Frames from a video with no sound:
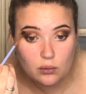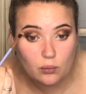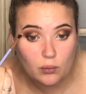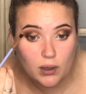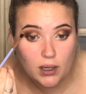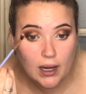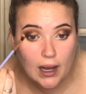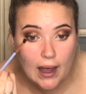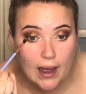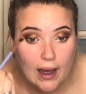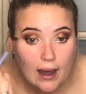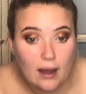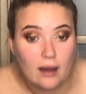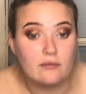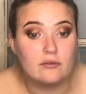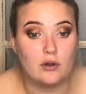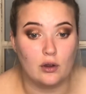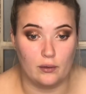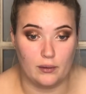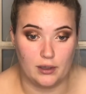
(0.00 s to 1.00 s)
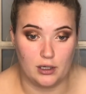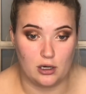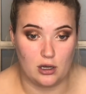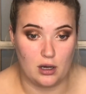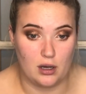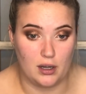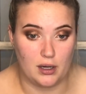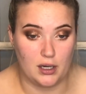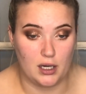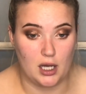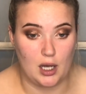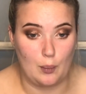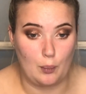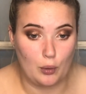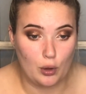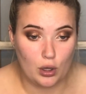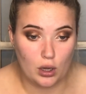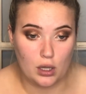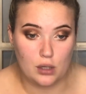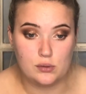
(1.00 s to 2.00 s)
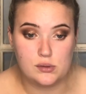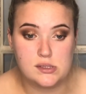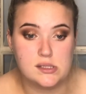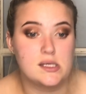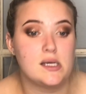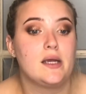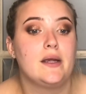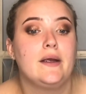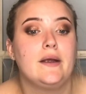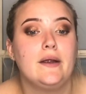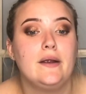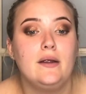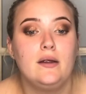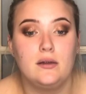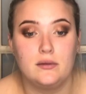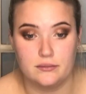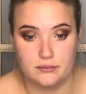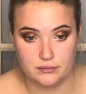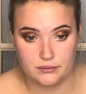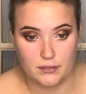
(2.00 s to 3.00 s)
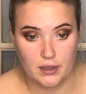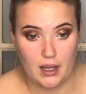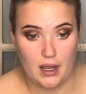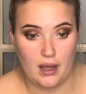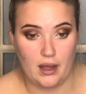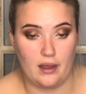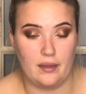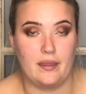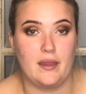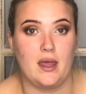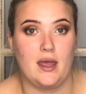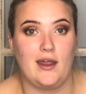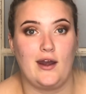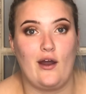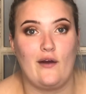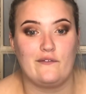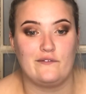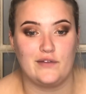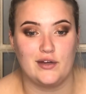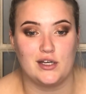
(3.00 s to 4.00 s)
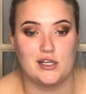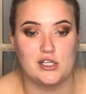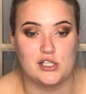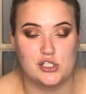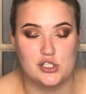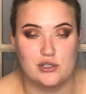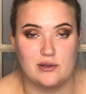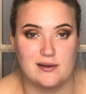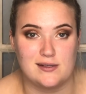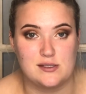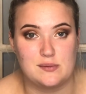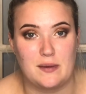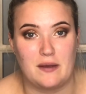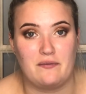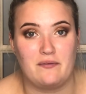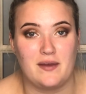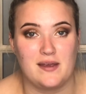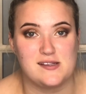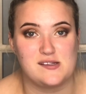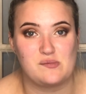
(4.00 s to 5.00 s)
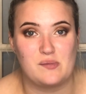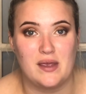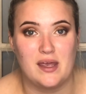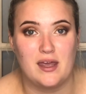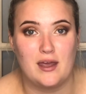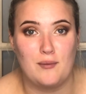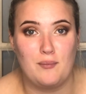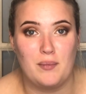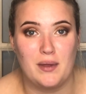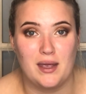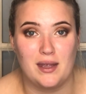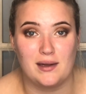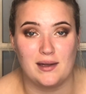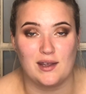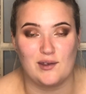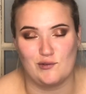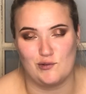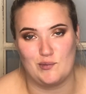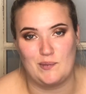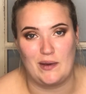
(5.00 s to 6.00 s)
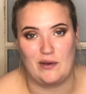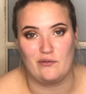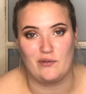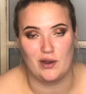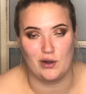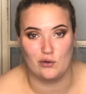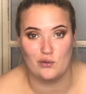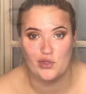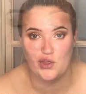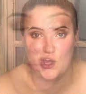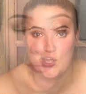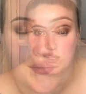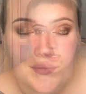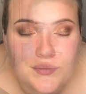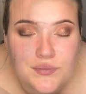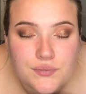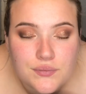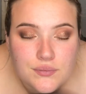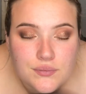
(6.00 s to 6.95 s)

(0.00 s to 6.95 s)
what I have going on up close here, and then I'll finish the rest of my face makeup and give you my final thoughts.